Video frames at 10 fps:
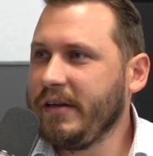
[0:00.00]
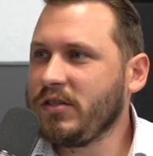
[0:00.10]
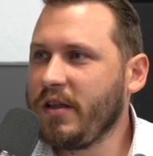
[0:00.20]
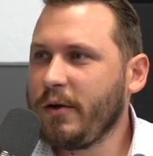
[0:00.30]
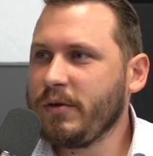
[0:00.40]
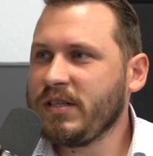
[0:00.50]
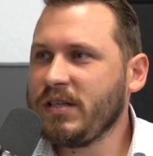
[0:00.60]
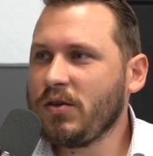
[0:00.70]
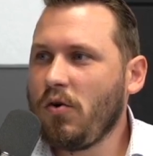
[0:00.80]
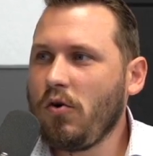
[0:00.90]
So there was
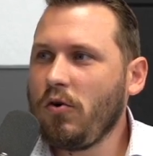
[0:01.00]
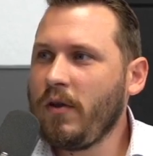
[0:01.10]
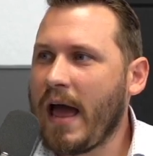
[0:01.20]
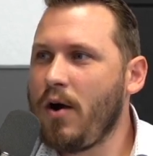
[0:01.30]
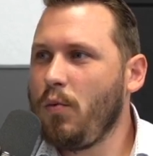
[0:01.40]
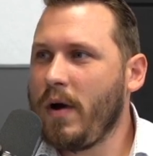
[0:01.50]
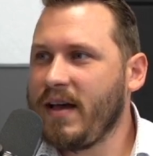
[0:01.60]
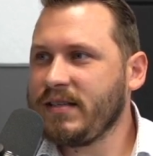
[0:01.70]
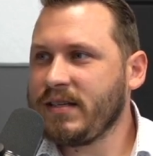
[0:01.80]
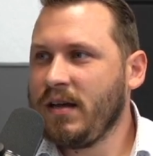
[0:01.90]
this old out
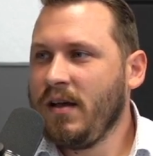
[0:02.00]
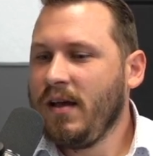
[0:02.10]
west